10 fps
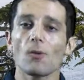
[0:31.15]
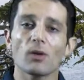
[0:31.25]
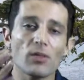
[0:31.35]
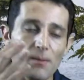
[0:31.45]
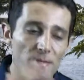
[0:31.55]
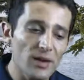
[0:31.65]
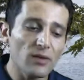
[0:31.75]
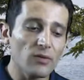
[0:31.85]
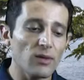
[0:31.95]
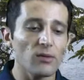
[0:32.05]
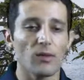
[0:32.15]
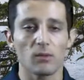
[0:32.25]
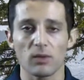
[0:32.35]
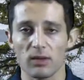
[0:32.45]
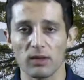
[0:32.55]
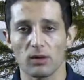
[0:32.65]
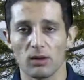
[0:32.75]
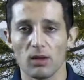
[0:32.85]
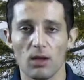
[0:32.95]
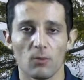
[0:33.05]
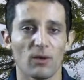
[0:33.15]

one of the biggest things that we hear,